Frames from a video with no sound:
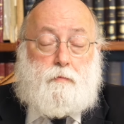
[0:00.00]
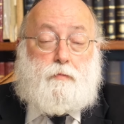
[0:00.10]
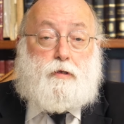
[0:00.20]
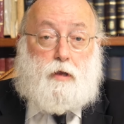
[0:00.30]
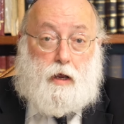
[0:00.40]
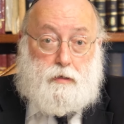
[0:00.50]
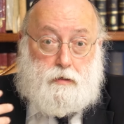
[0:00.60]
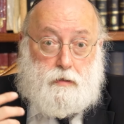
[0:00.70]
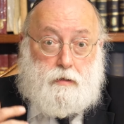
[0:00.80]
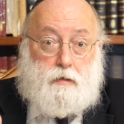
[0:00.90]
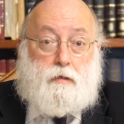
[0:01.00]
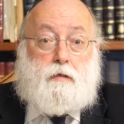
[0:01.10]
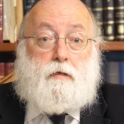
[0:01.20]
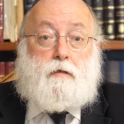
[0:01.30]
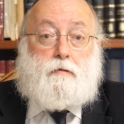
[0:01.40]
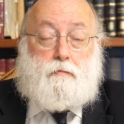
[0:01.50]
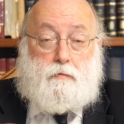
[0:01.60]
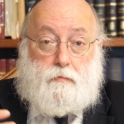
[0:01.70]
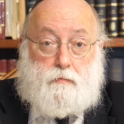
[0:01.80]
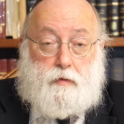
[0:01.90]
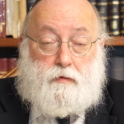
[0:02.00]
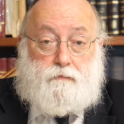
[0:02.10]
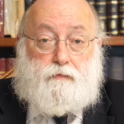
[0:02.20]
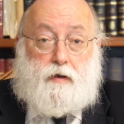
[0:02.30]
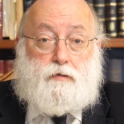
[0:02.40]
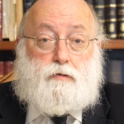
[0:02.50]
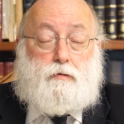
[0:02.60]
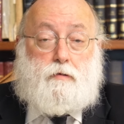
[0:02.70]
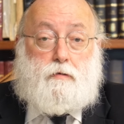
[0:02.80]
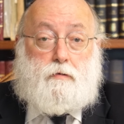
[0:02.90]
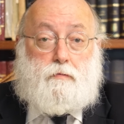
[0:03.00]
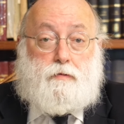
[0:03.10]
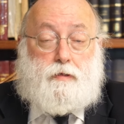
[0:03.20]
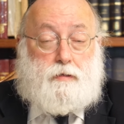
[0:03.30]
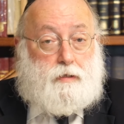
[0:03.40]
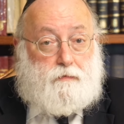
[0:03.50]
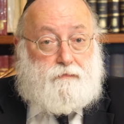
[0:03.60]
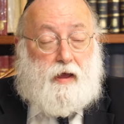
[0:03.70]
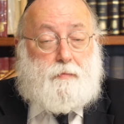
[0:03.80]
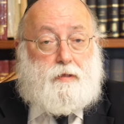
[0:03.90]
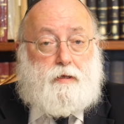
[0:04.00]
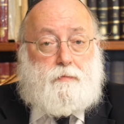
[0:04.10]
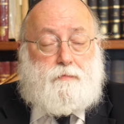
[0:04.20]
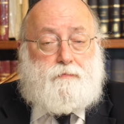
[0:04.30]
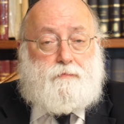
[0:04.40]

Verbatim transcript: Besides being friends with his dear family,